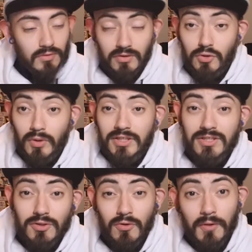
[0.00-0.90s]
So the
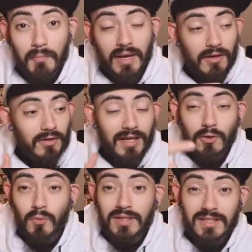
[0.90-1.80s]
directions are on the back on
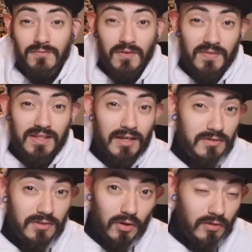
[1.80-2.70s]
how to win these
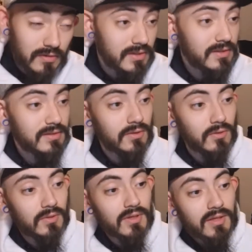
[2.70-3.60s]
$50,000.
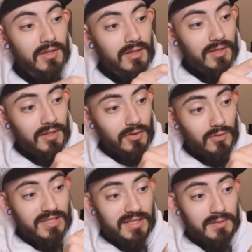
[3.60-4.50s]
So
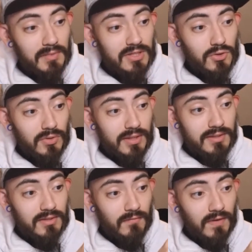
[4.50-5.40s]
you text mystery
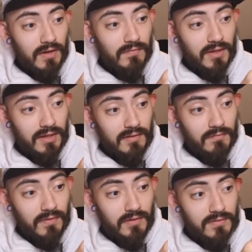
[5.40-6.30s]
to
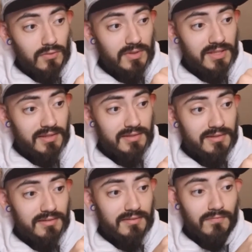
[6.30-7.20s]

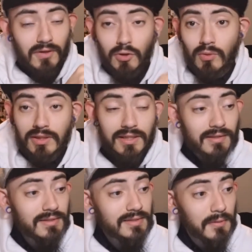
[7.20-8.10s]
59526, follow a
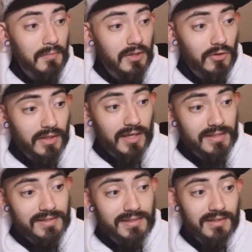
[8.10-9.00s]
link, submit your
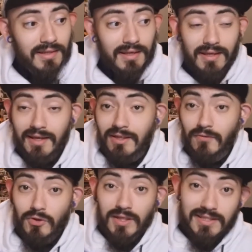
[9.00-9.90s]
guess, and
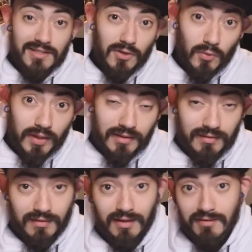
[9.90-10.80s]
if your guess is
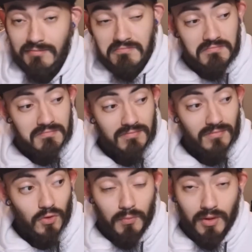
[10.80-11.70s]
correct, then
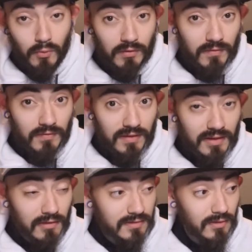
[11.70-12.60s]
you may win
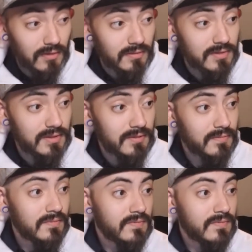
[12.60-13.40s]
$50,000.